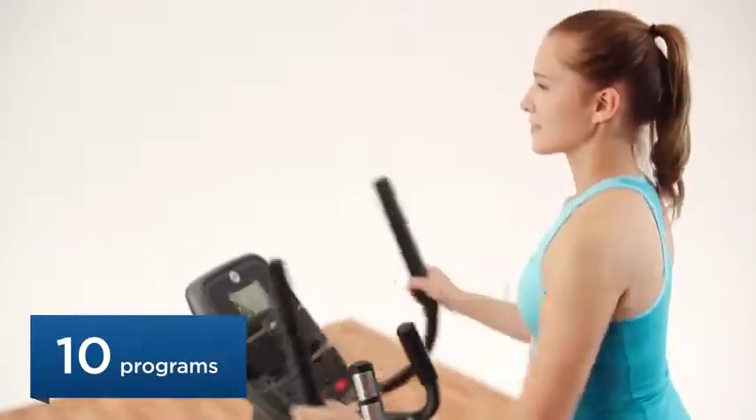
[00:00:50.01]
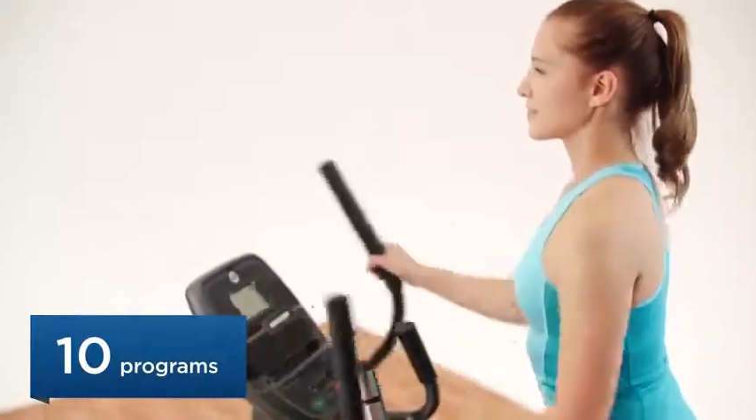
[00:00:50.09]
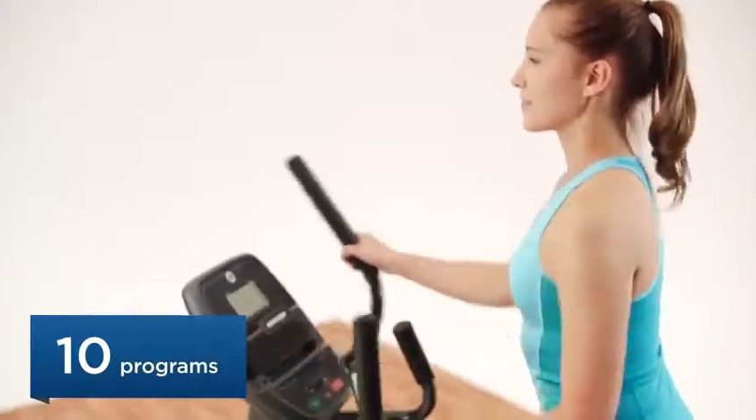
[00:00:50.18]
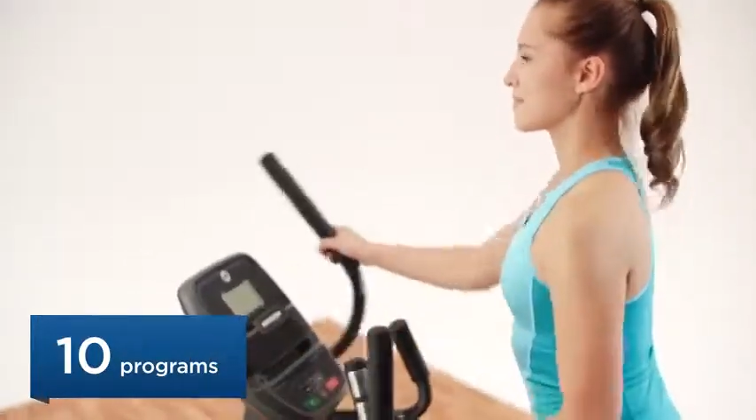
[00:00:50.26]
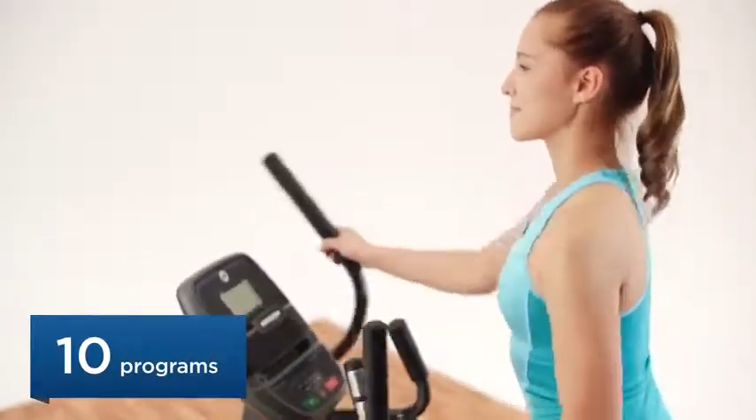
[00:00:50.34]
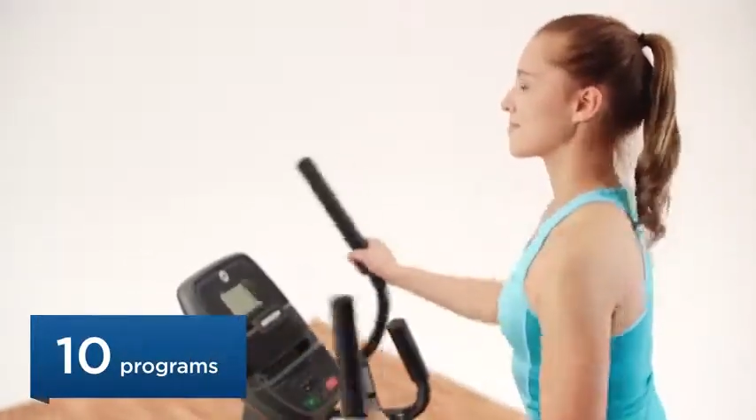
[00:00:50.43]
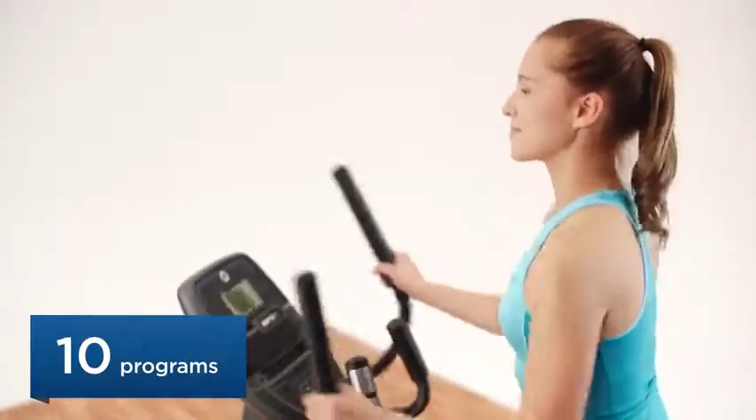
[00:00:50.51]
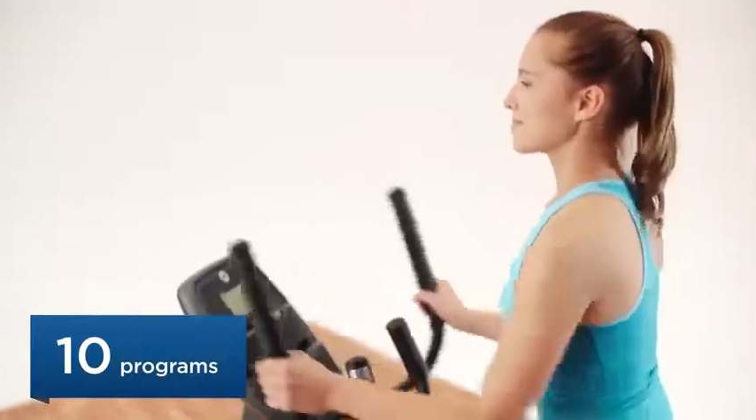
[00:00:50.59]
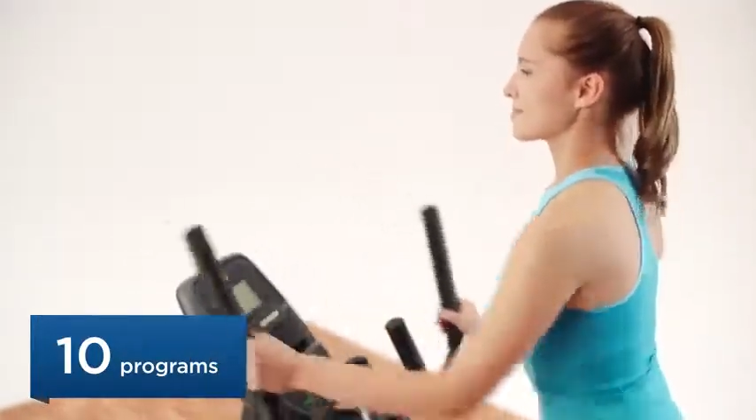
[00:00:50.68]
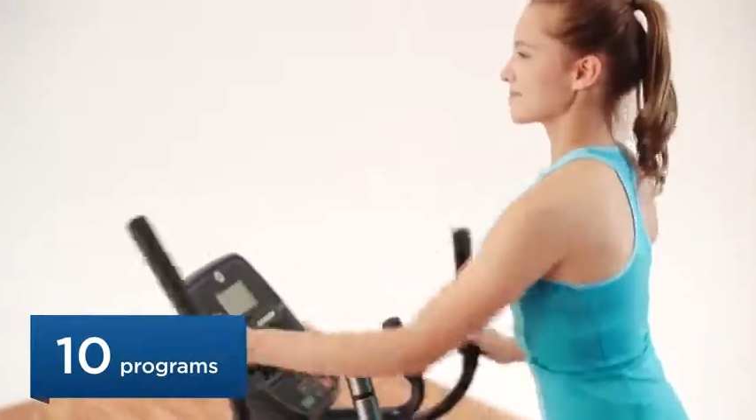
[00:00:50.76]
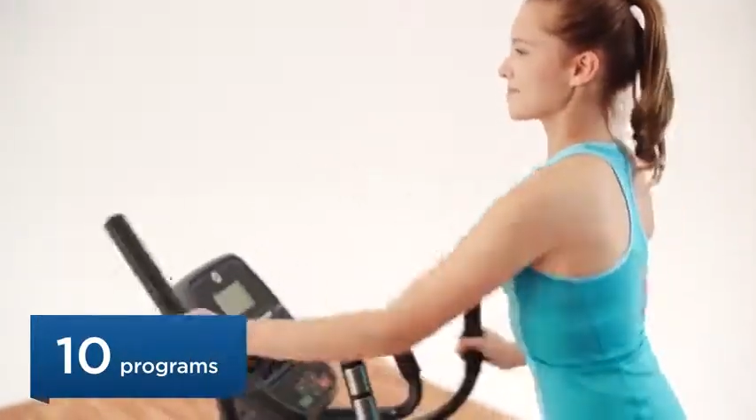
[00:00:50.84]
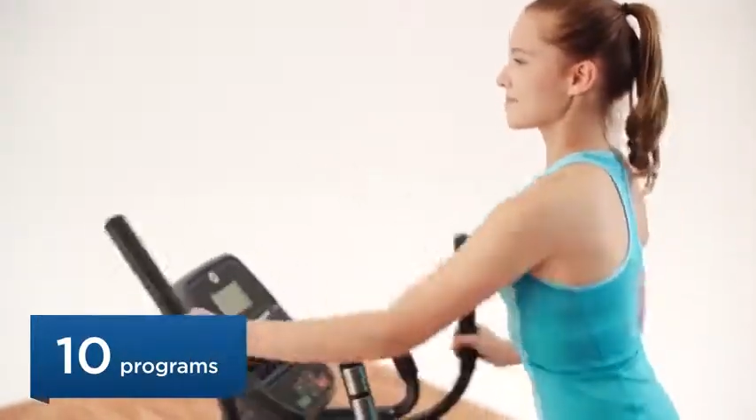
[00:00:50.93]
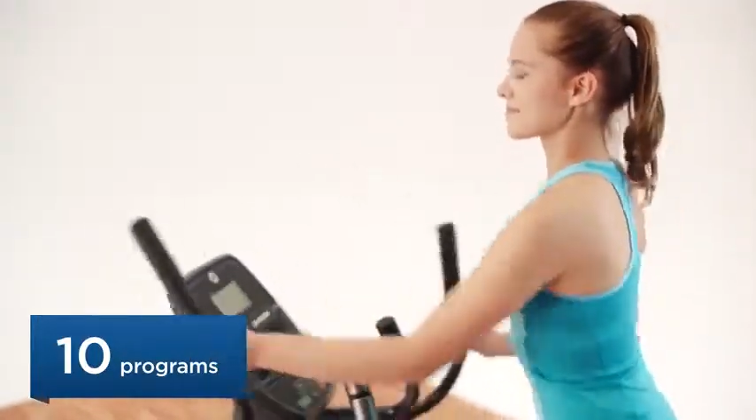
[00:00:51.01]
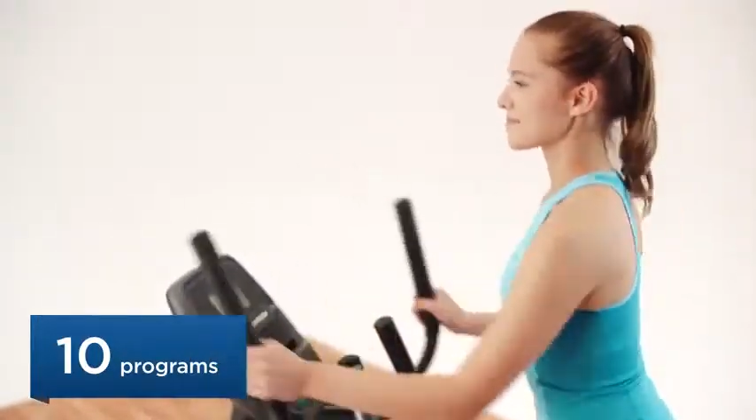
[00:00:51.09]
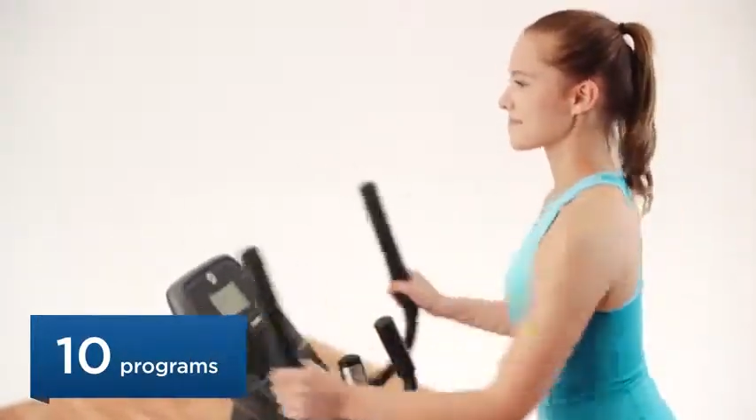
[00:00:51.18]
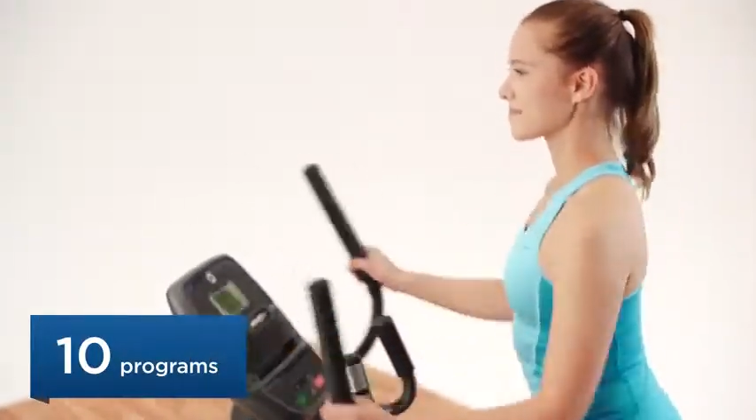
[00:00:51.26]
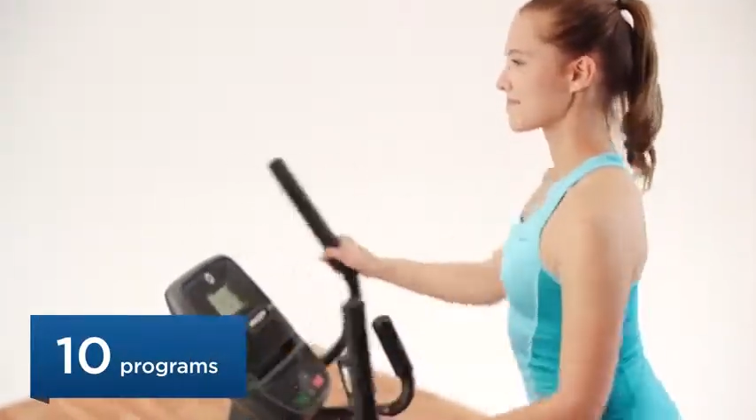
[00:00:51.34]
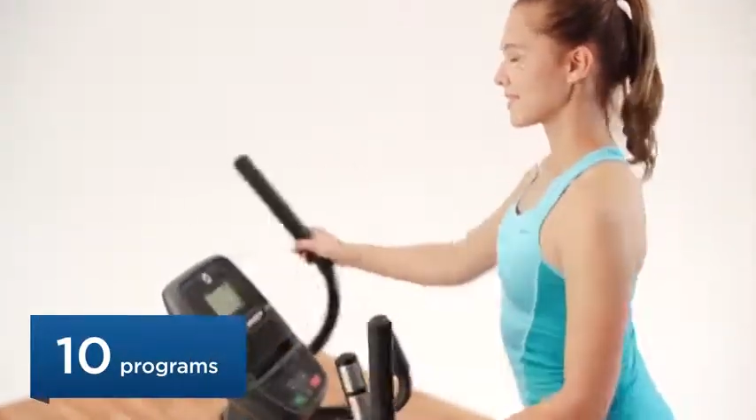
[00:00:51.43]
choose a preset
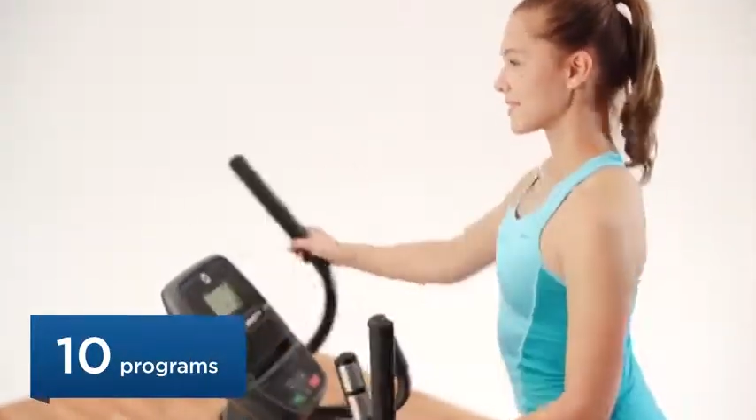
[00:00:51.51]
program